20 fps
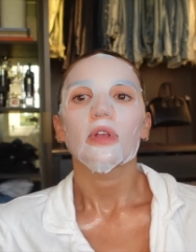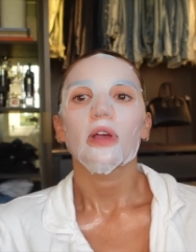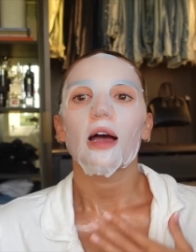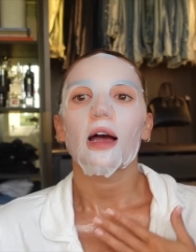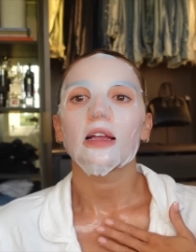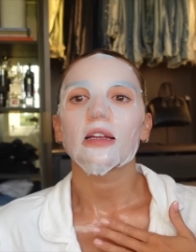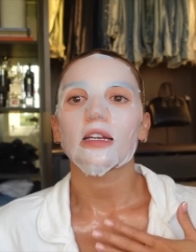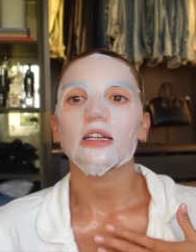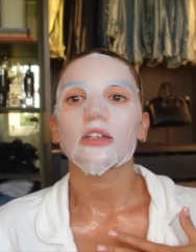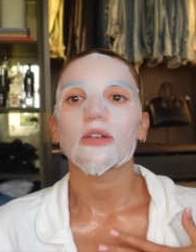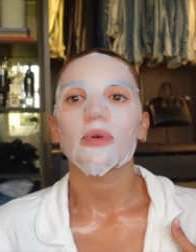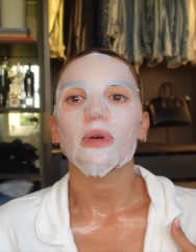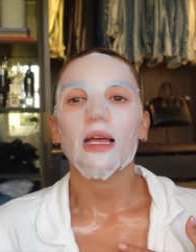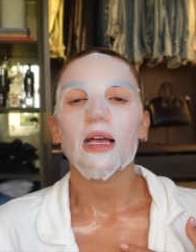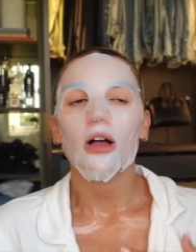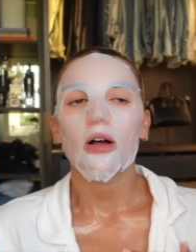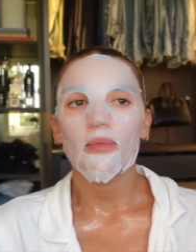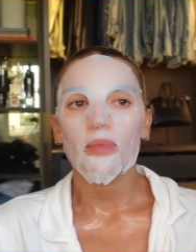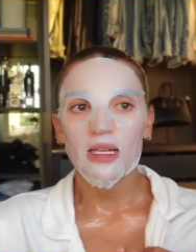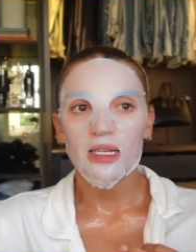And I do it
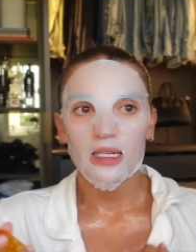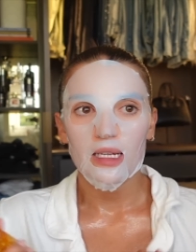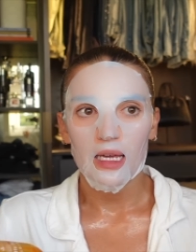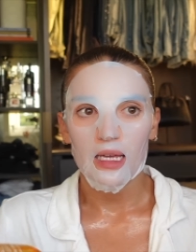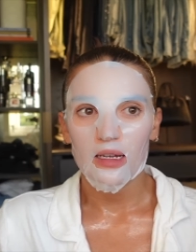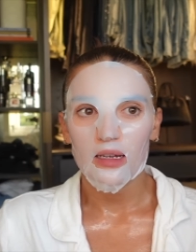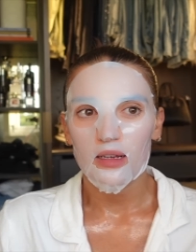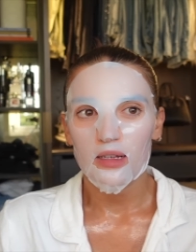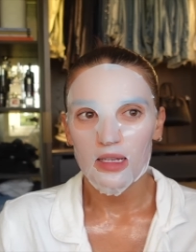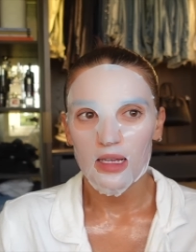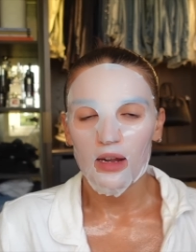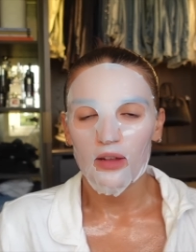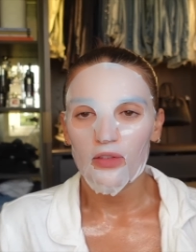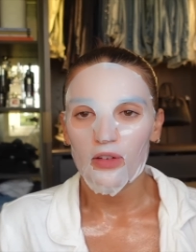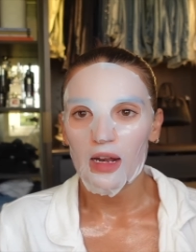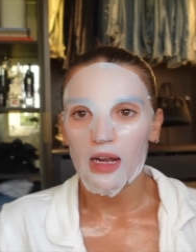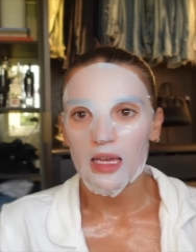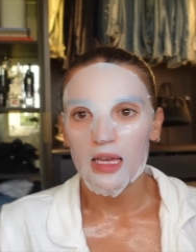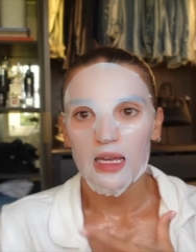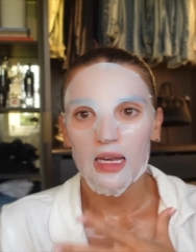like on my skin because then I
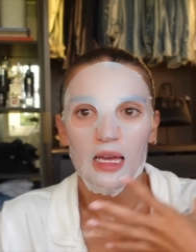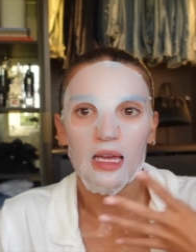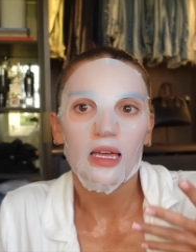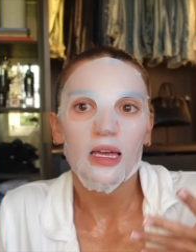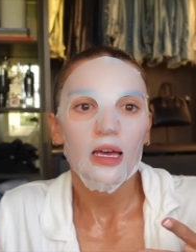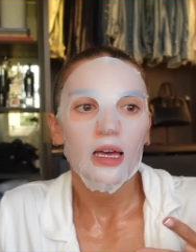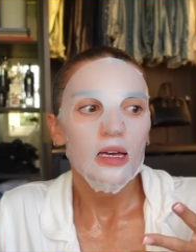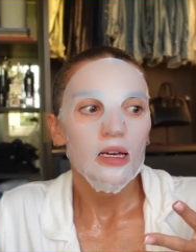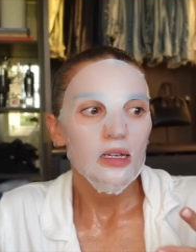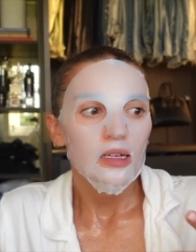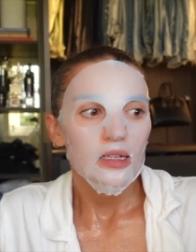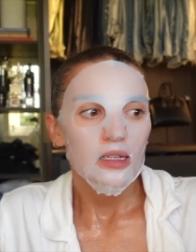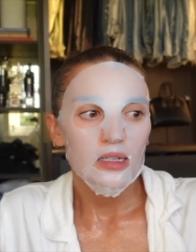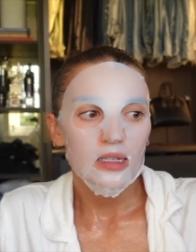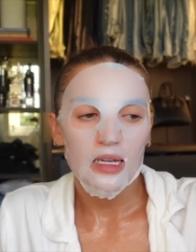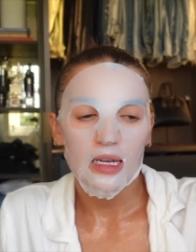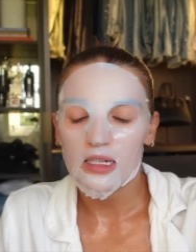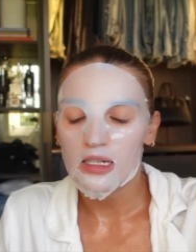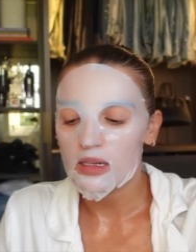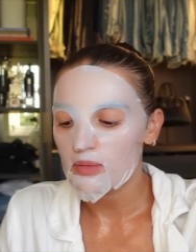feel like it like
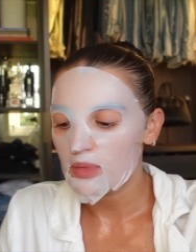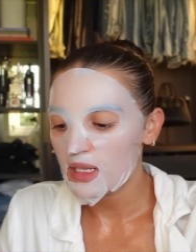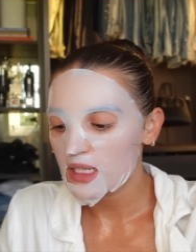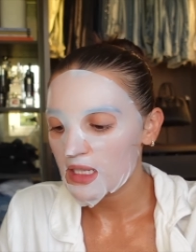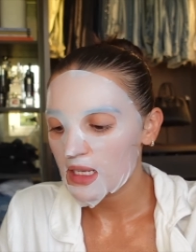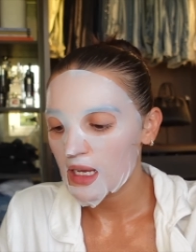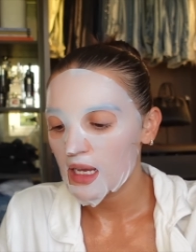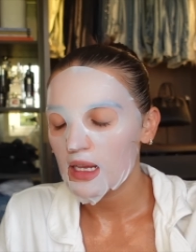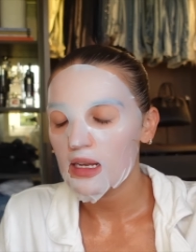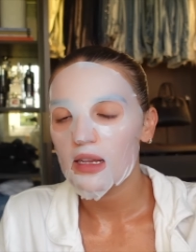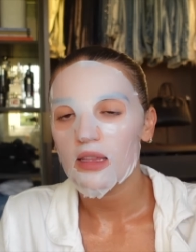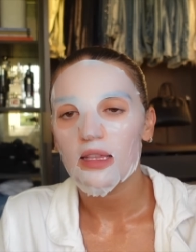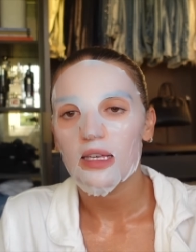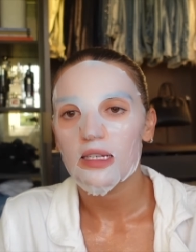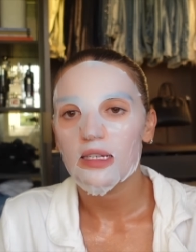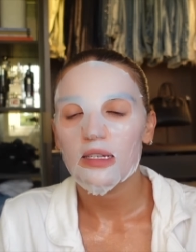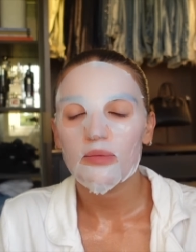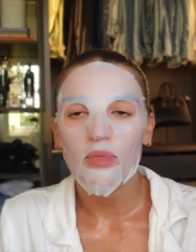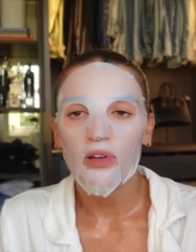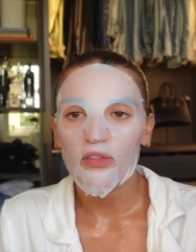stays on my skin.
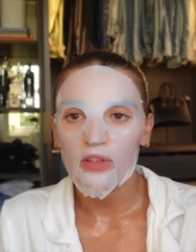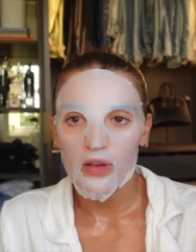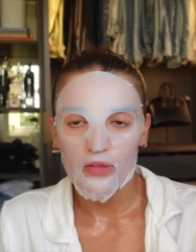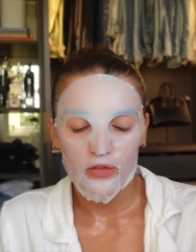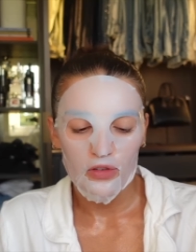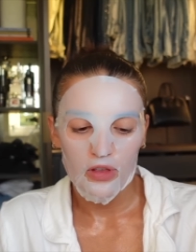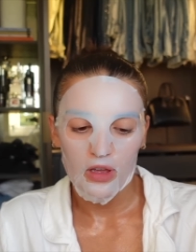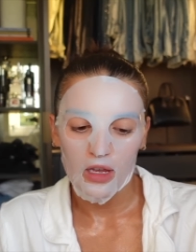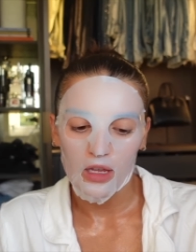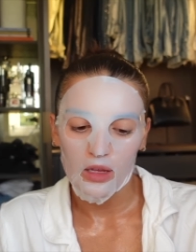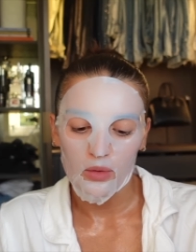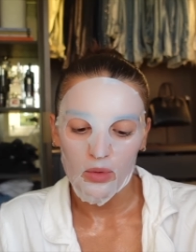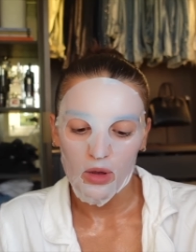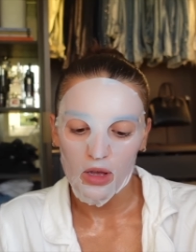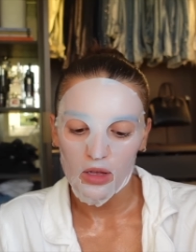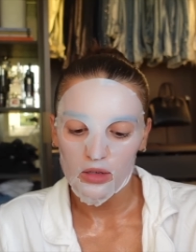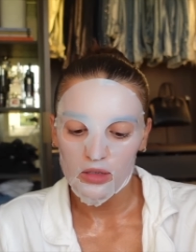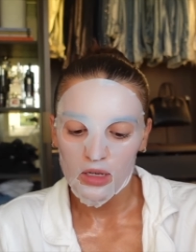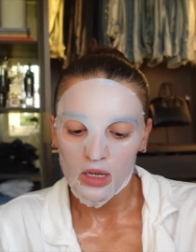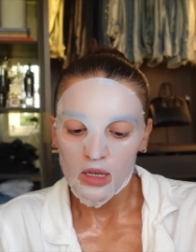This is my favourite thing in the
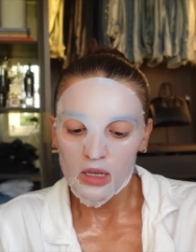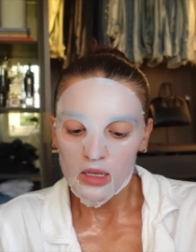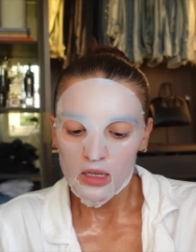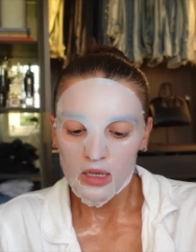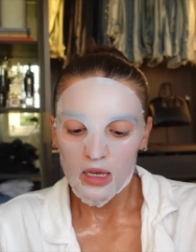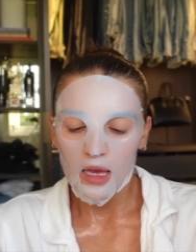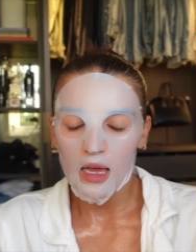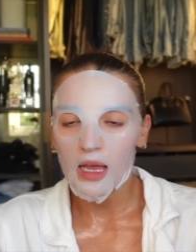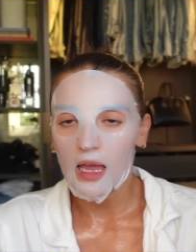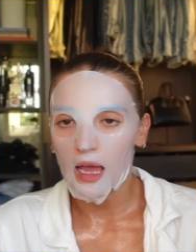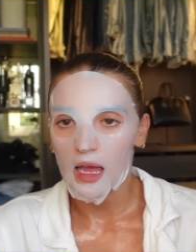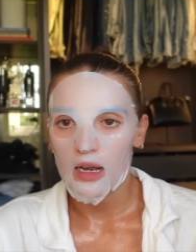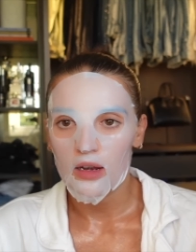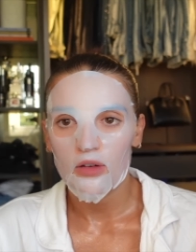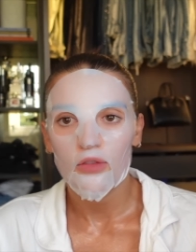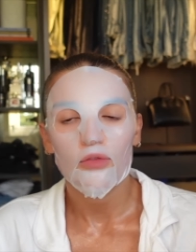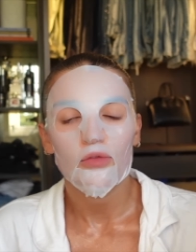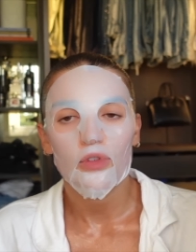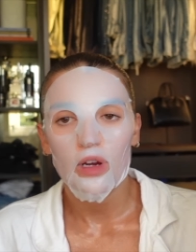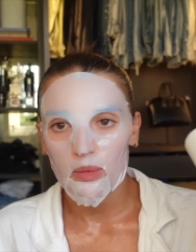world. Again,
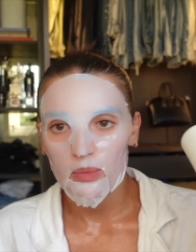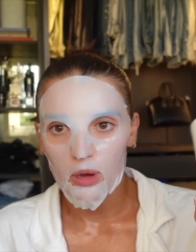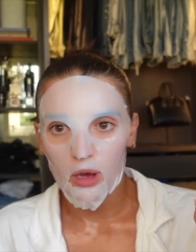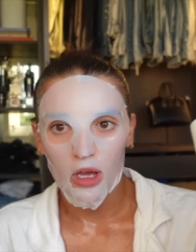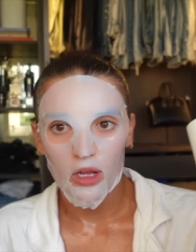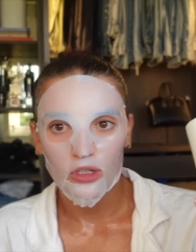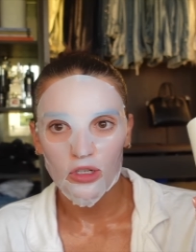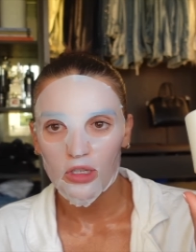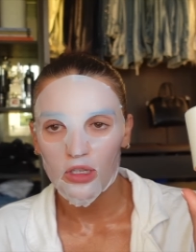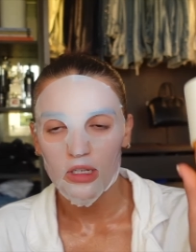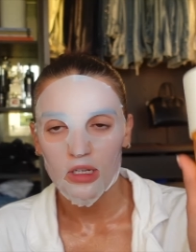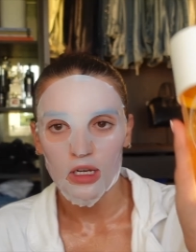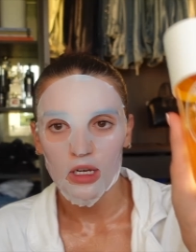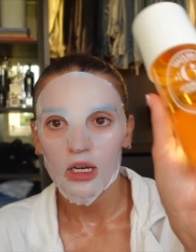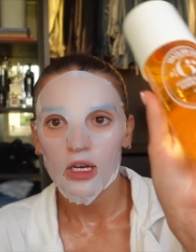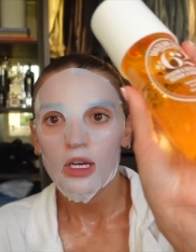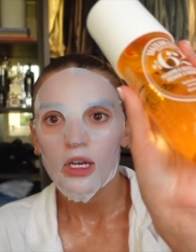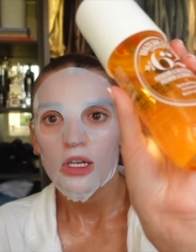repurchased it